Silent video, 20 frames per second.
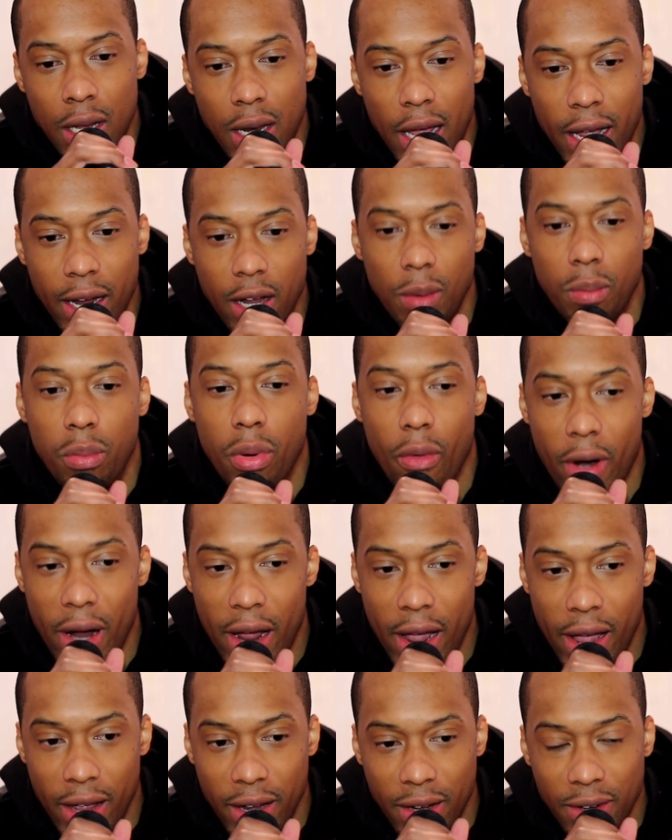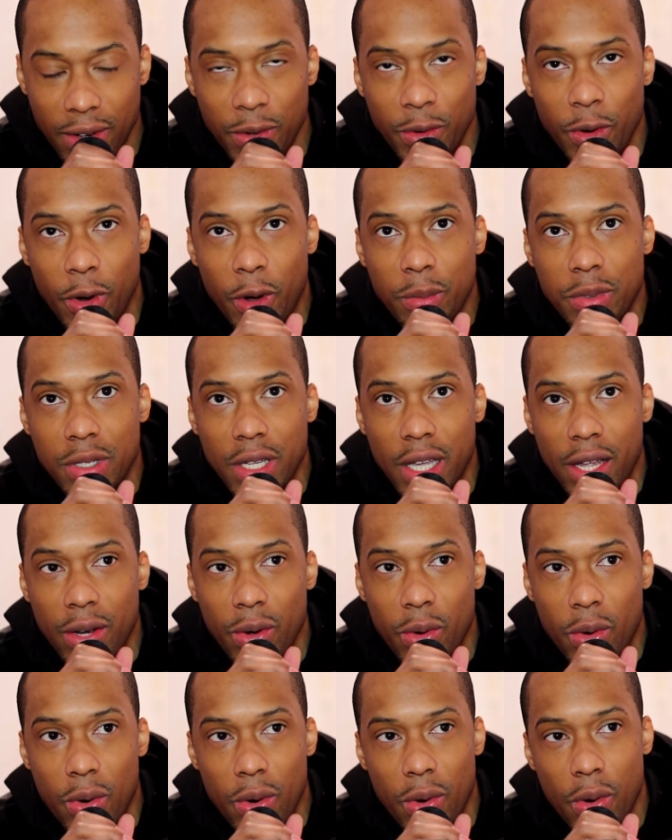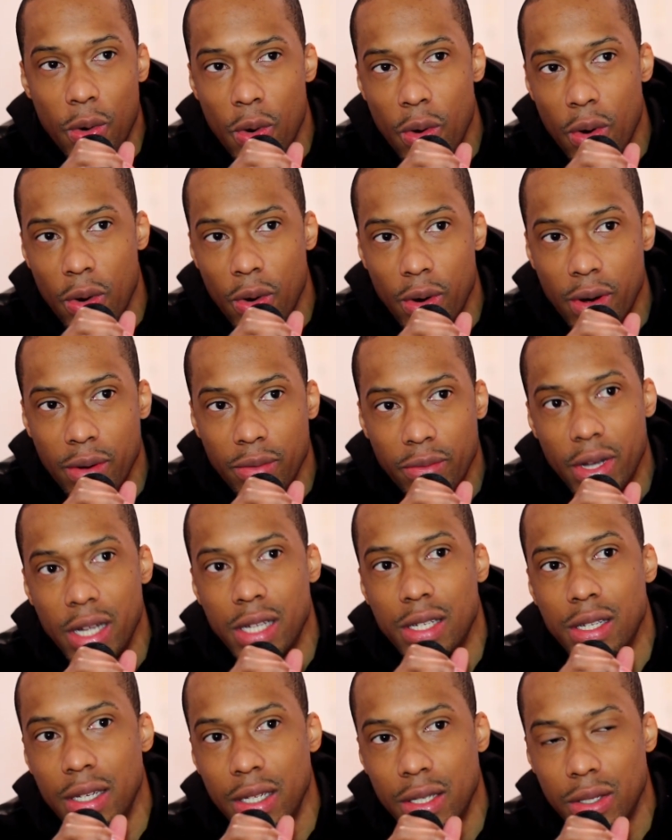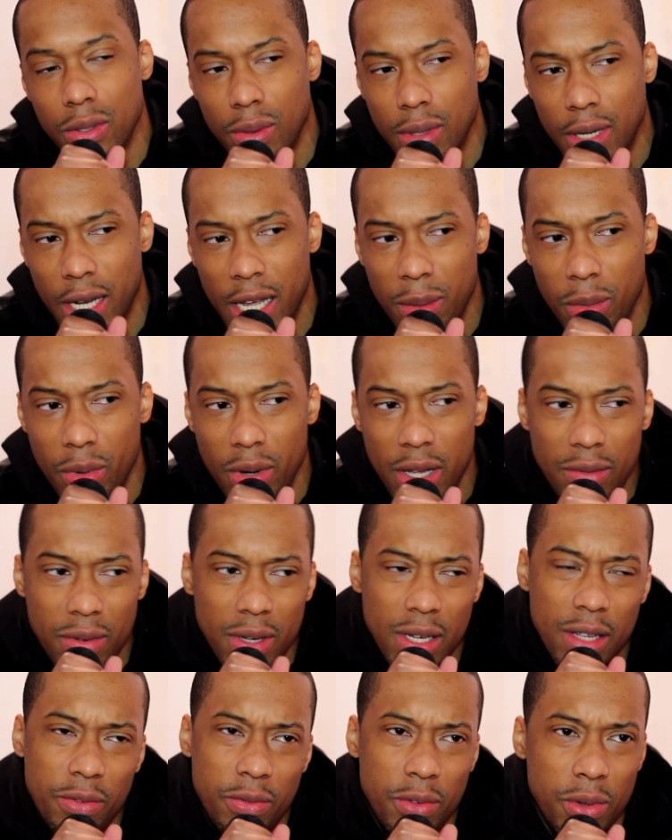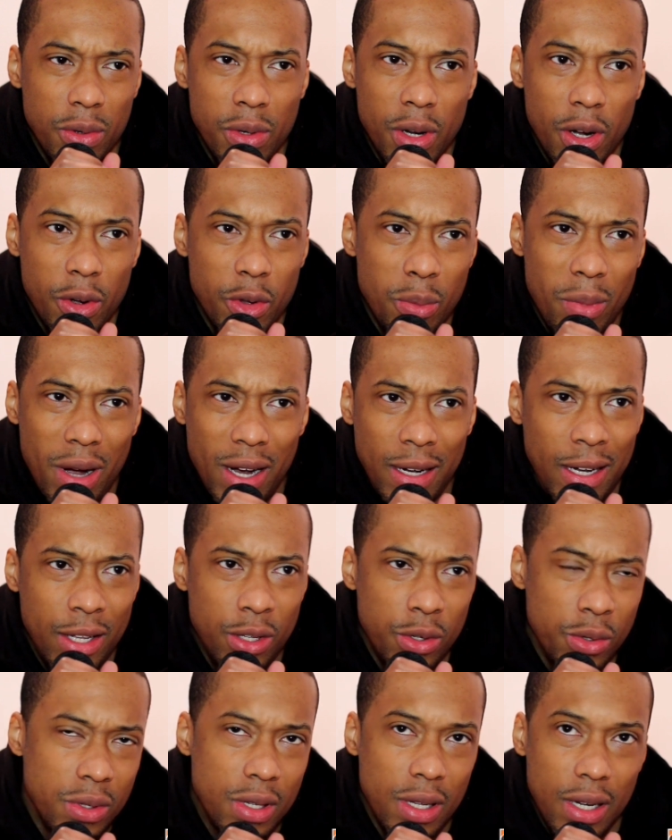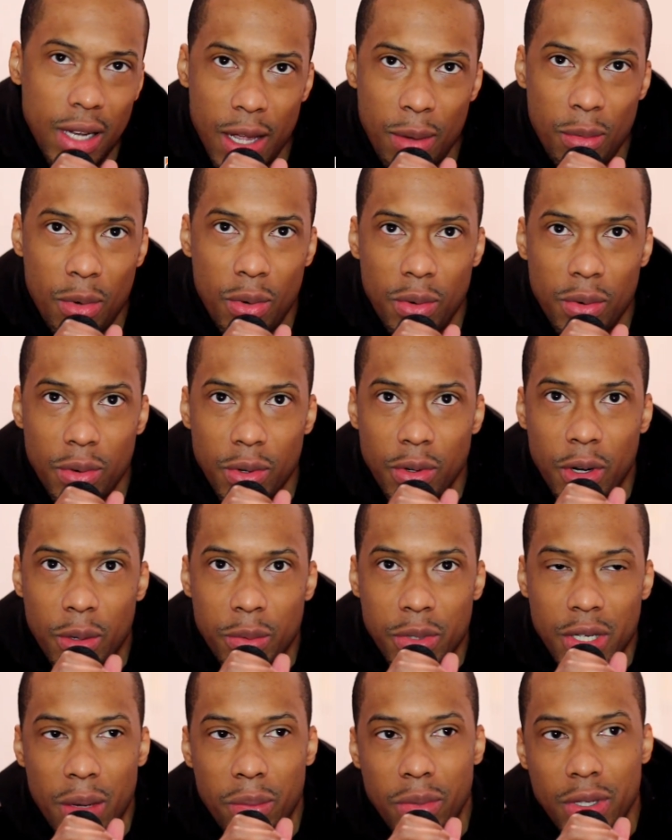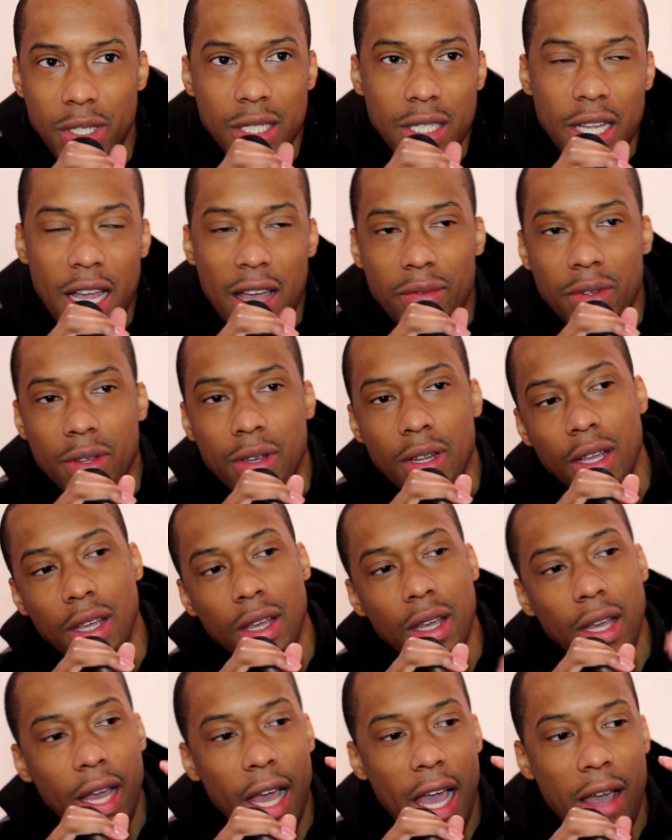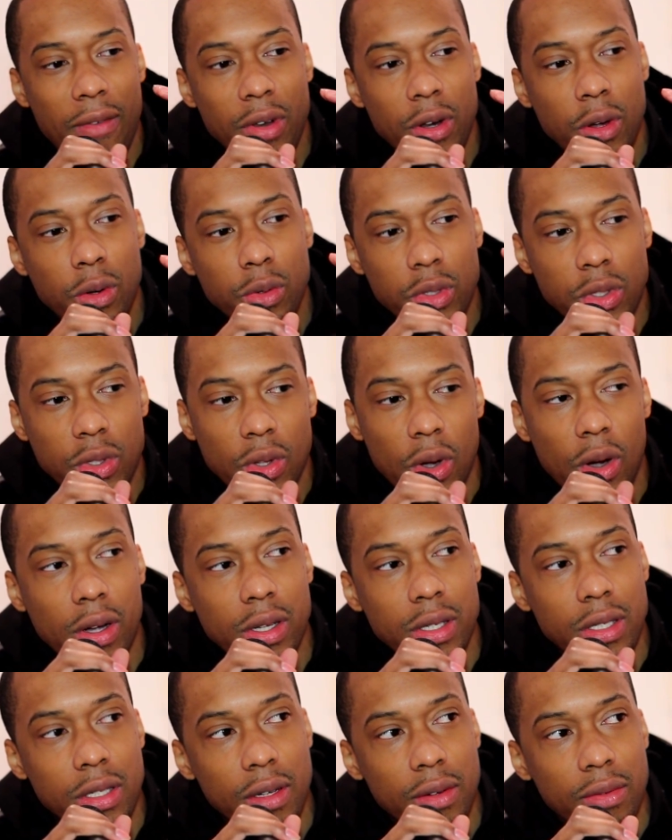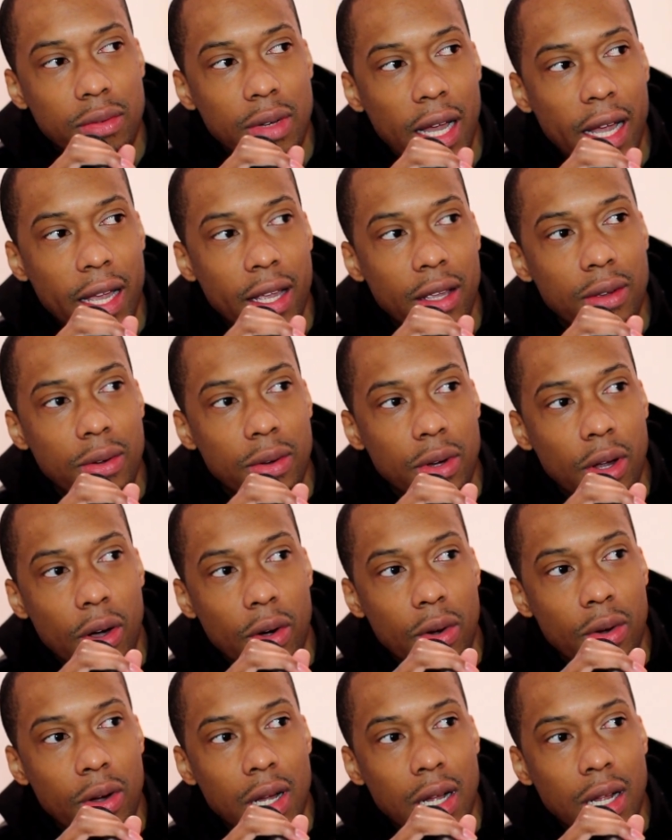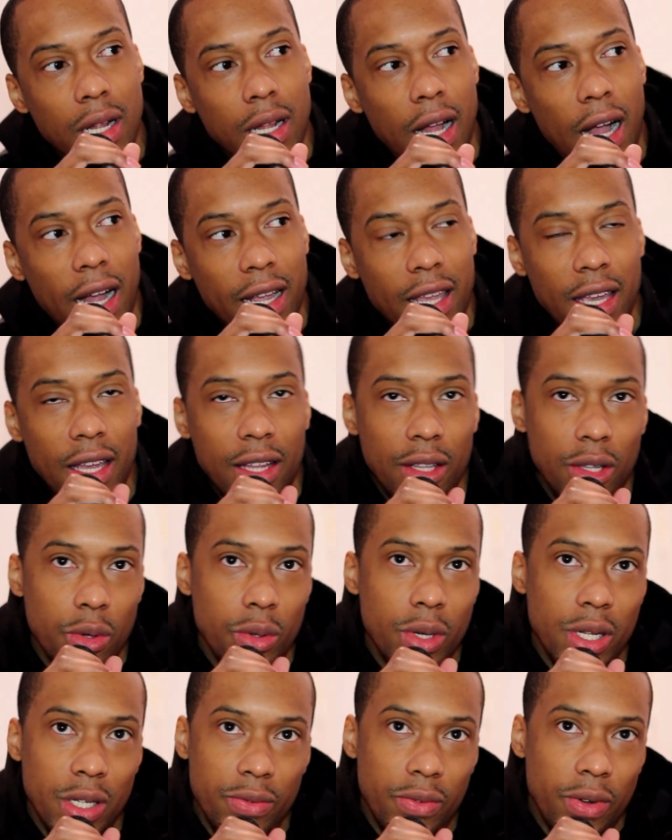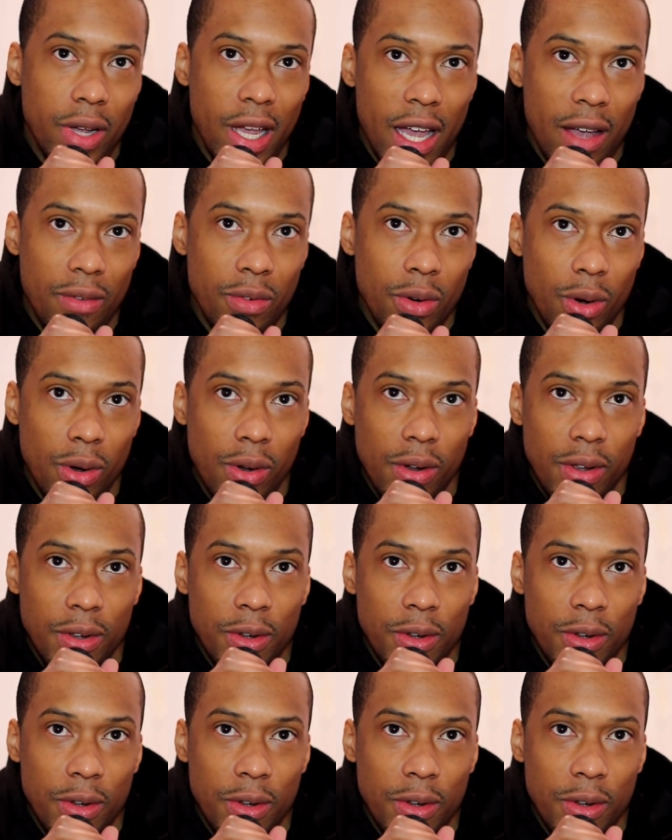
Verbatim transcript: like a brand, you know what I'm saying, or, or or investing into a label, even if you know you might not use the label, you know what I'm saying, but just having having those thoughts of like you know I can't do this forever.